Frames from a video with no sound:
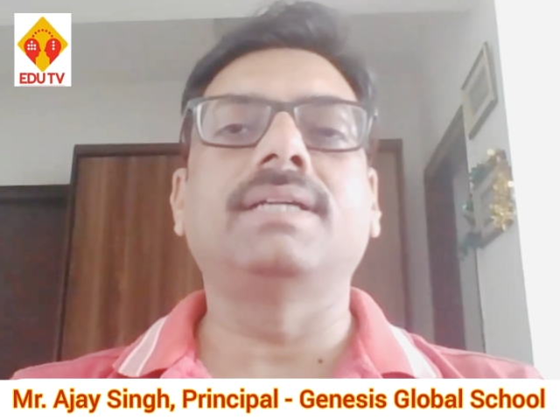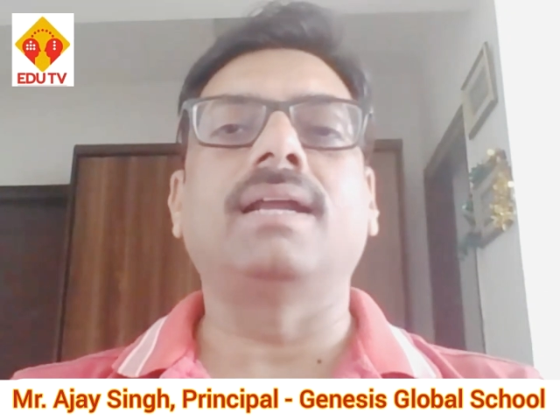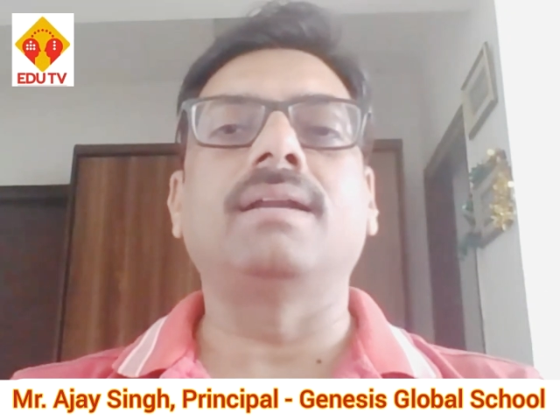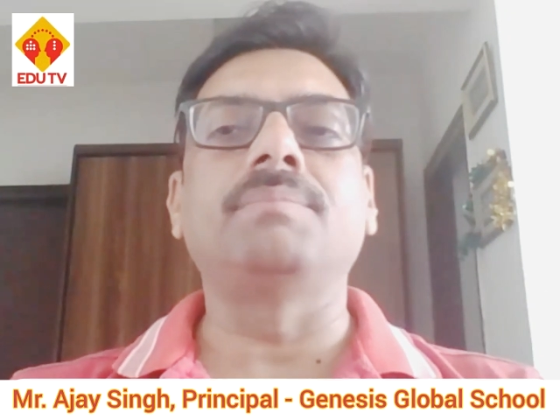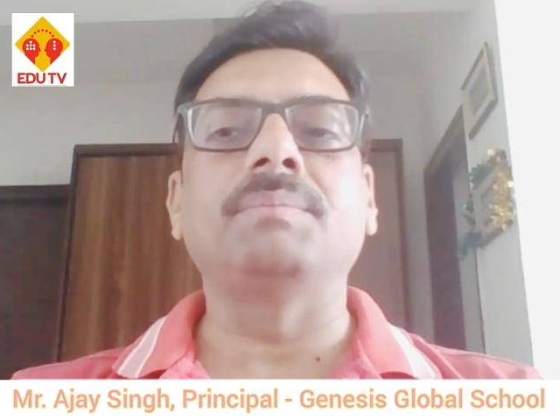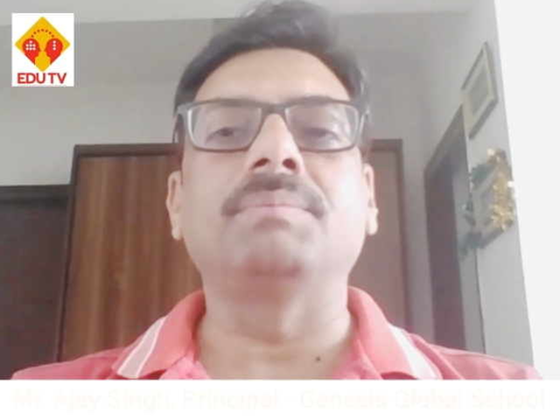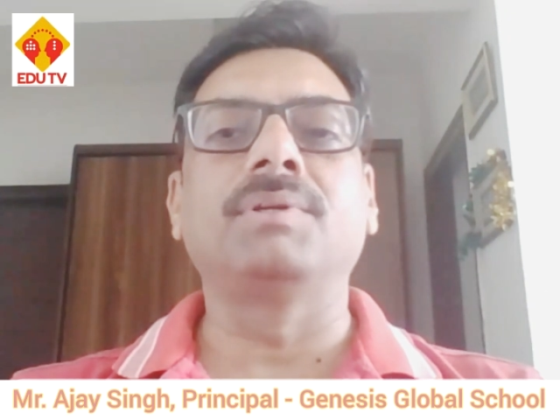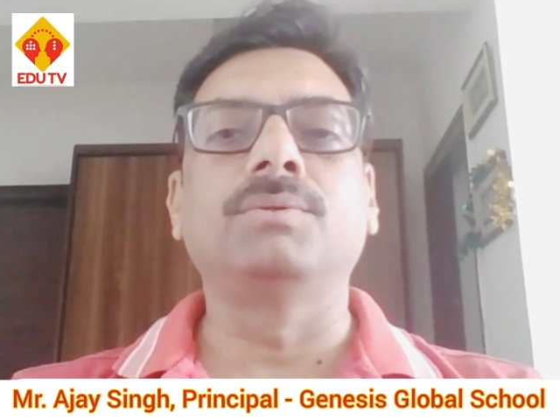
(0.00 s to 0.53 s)
and
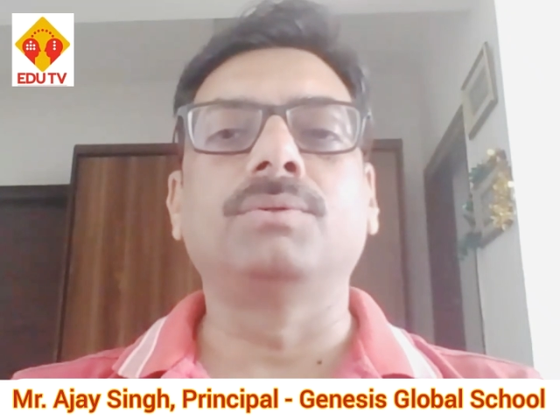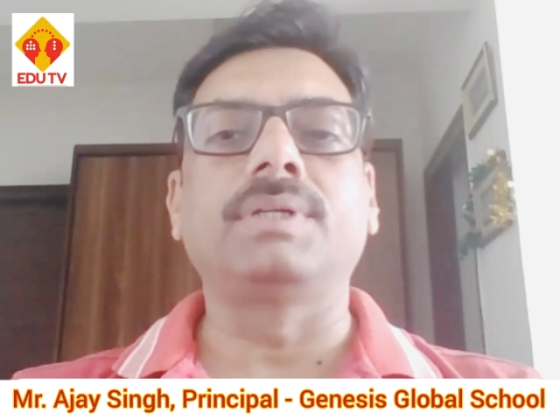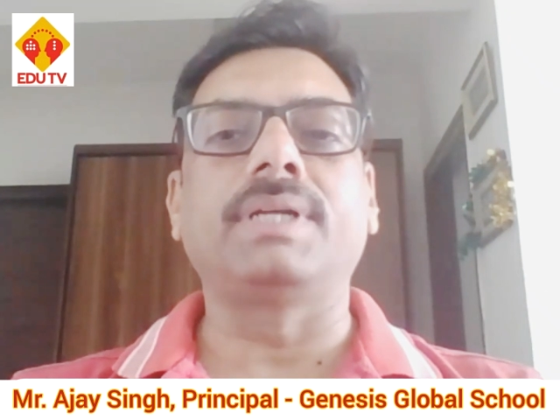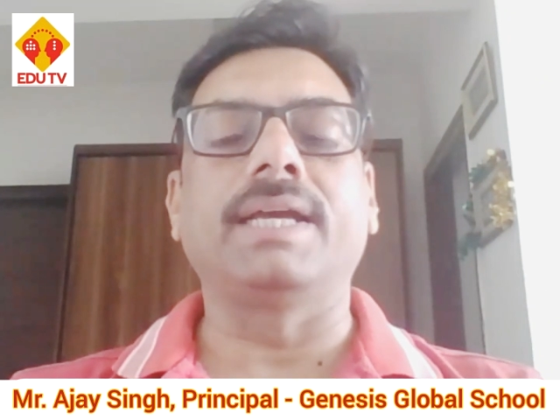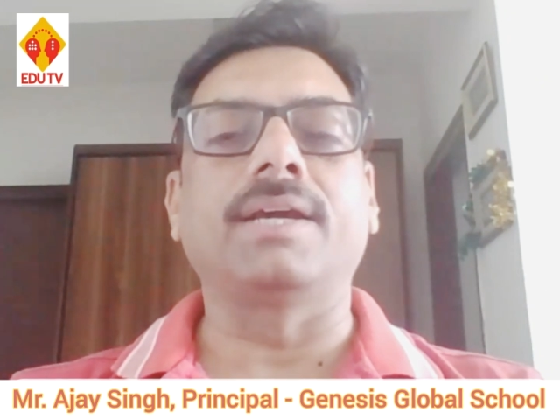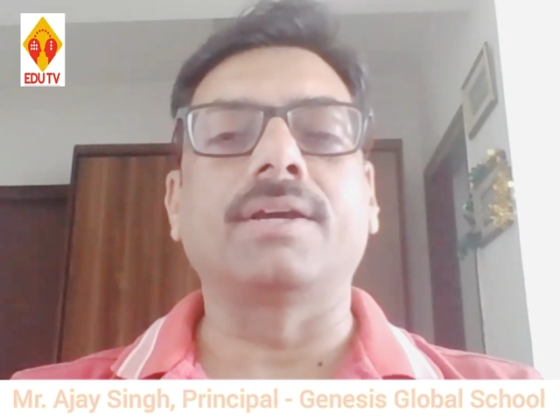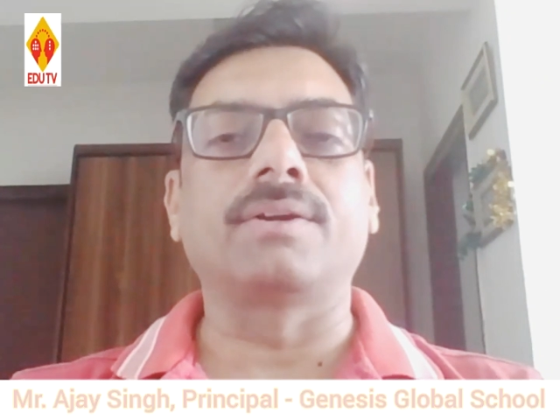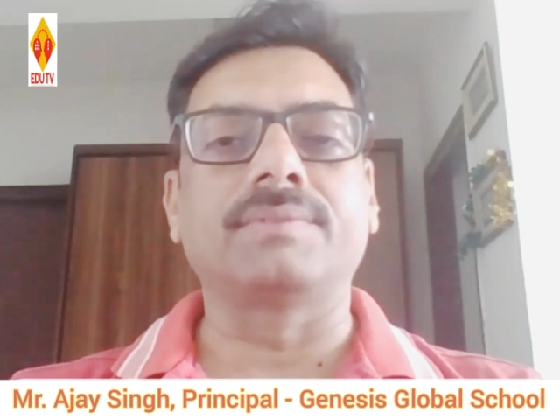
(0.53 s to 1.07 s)
people who could
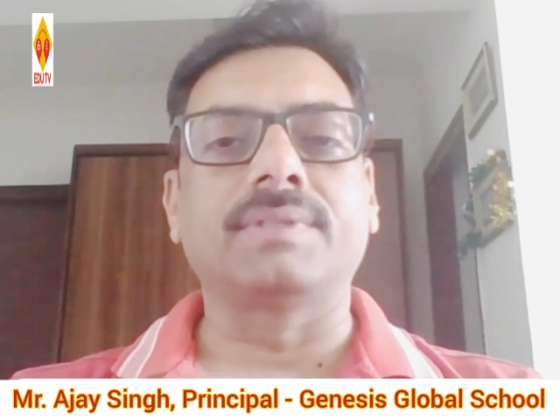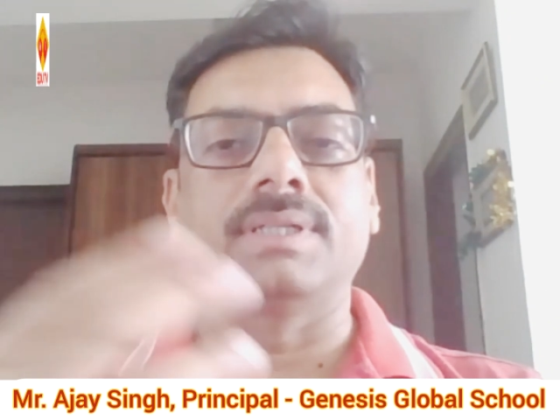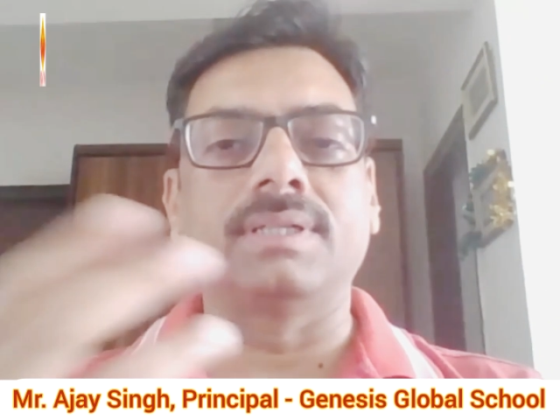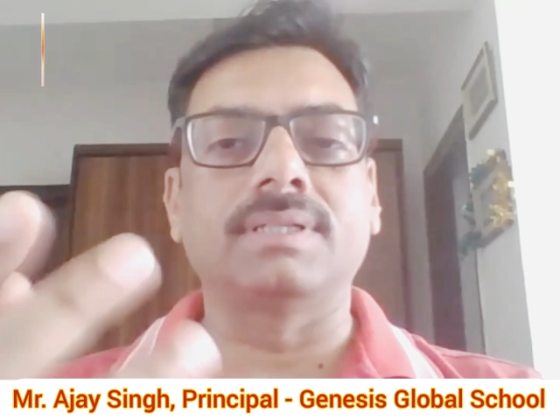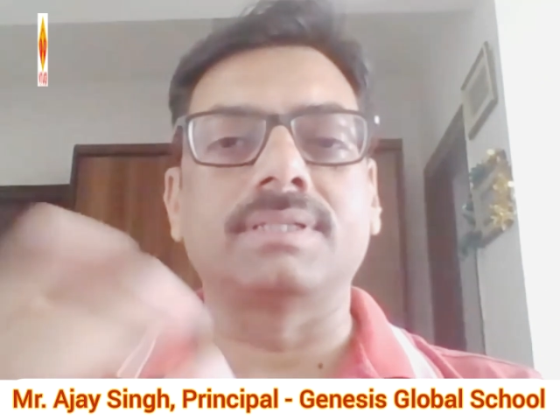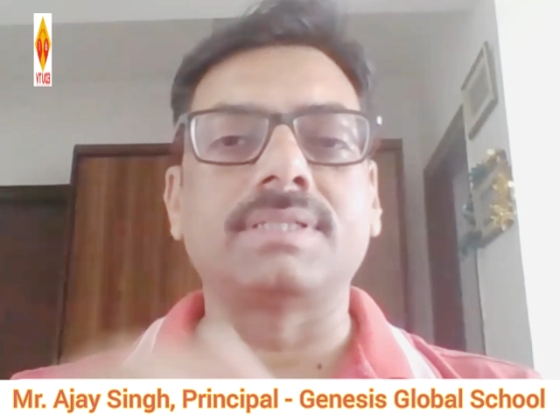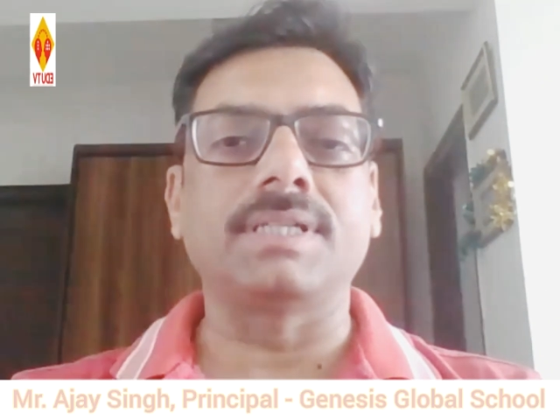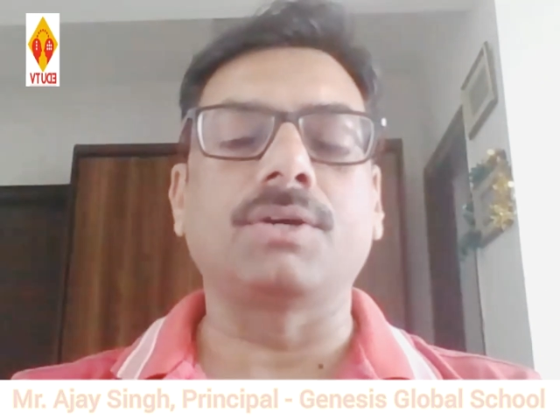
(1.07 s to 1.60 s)
take care of
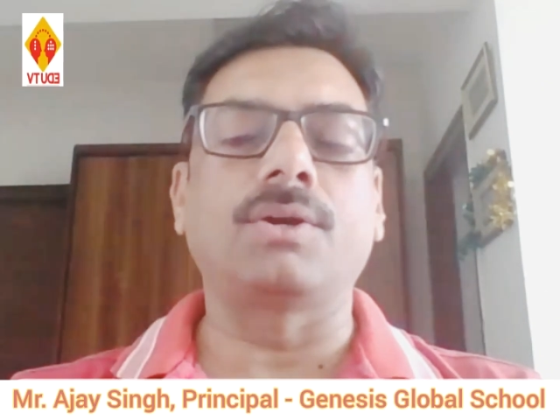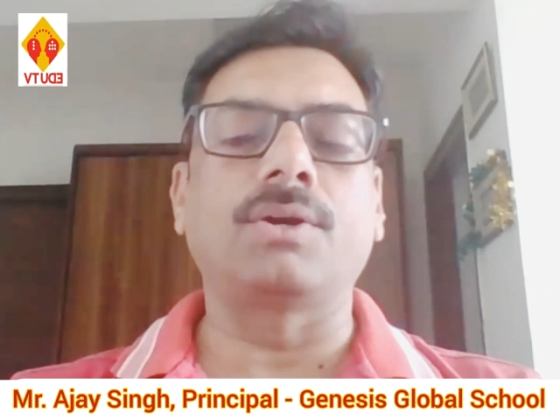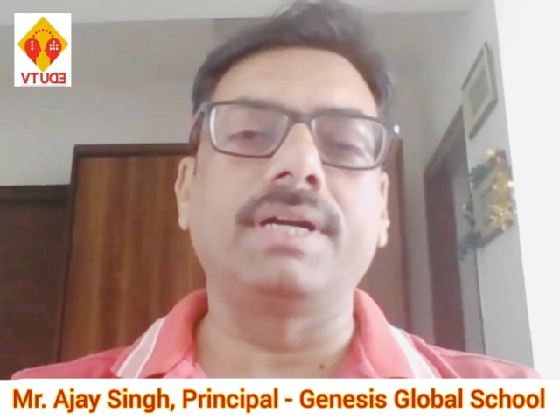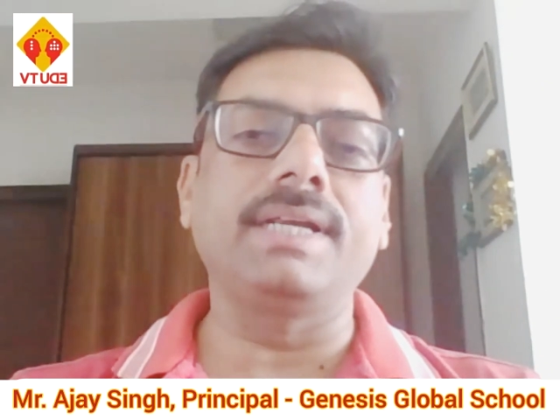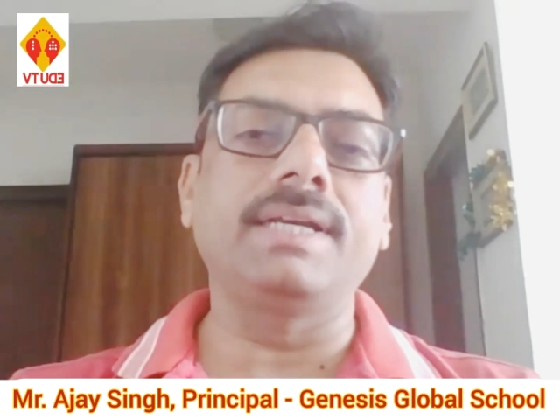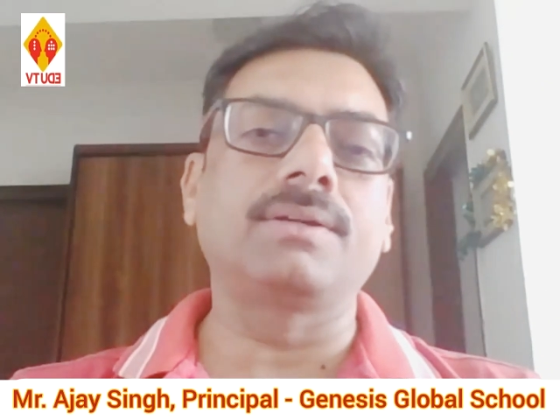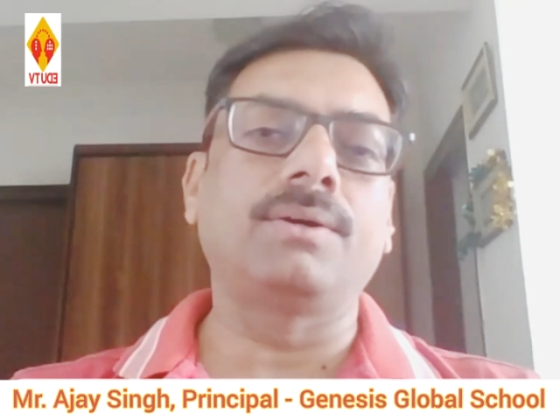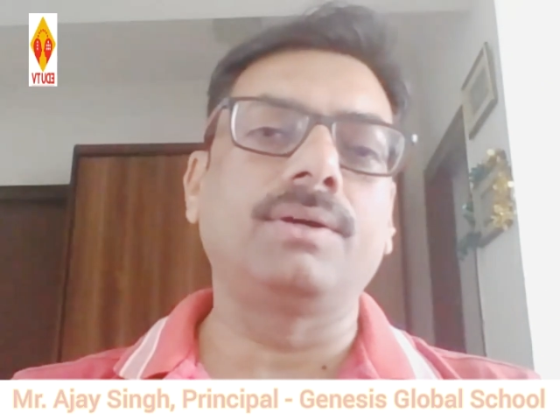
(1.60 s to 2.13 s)
the
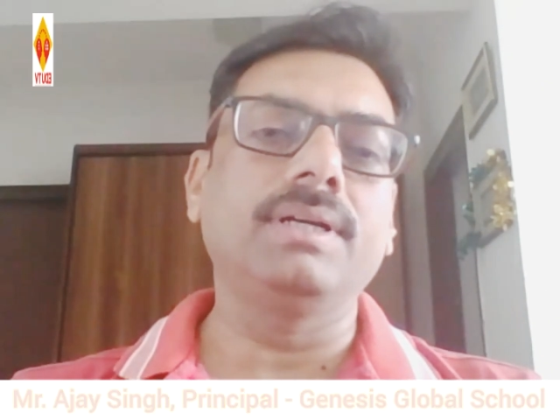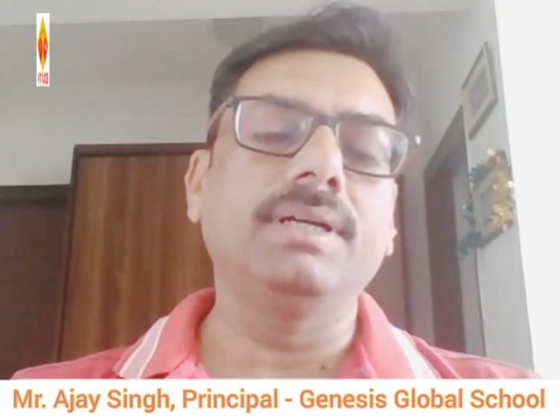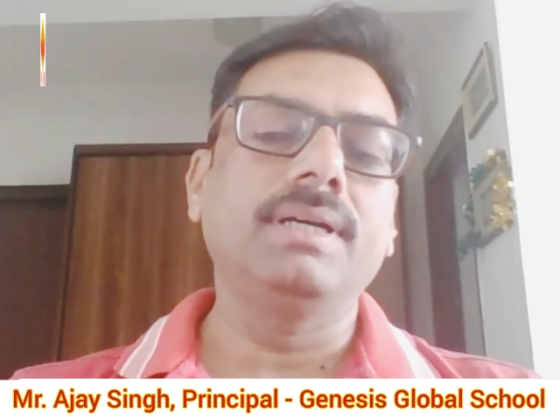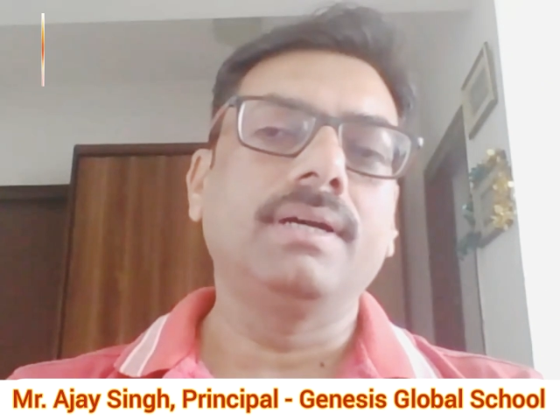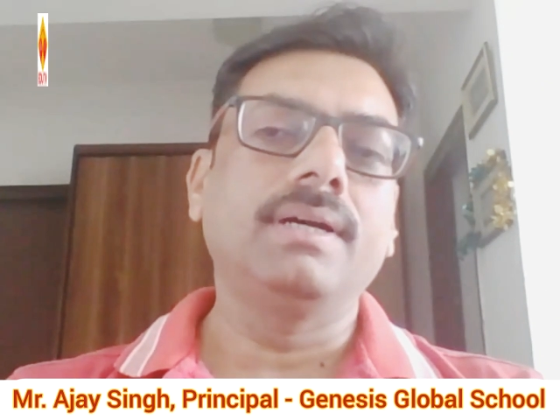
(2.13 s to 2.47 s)
security and all.